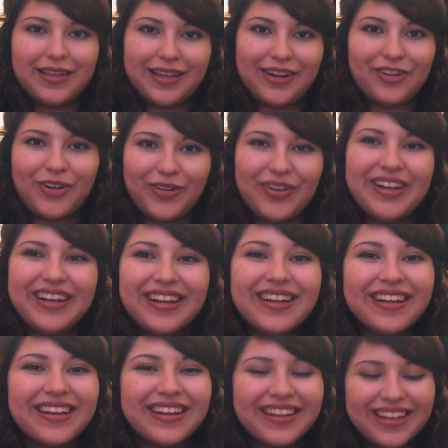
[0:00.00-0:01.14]
I don't know,
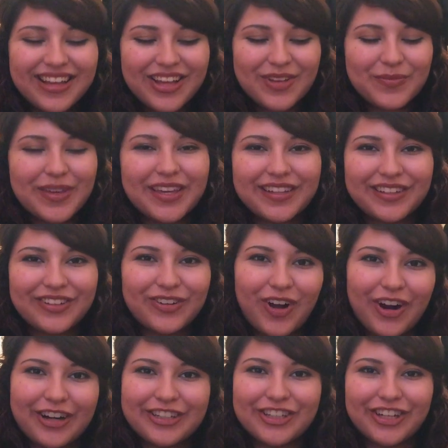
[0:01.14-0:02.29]
being a little
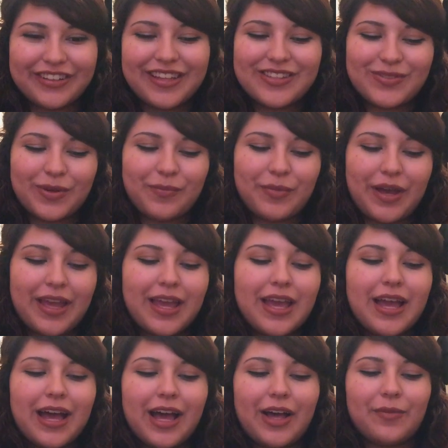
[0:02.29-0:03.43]
harsh on this one, but
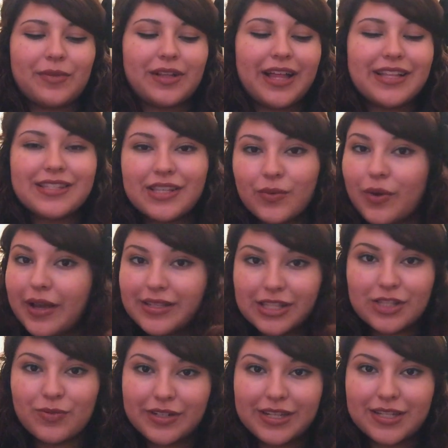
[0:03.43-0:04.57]
cleansing wise,
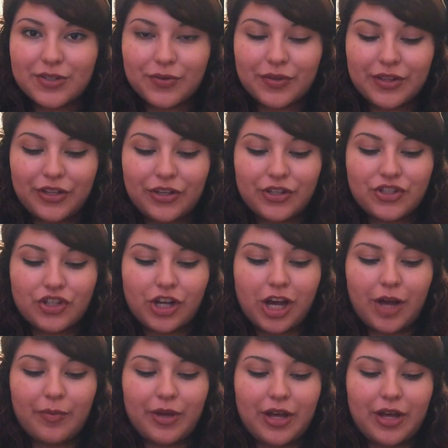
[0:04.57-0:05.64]
this one does a really good job.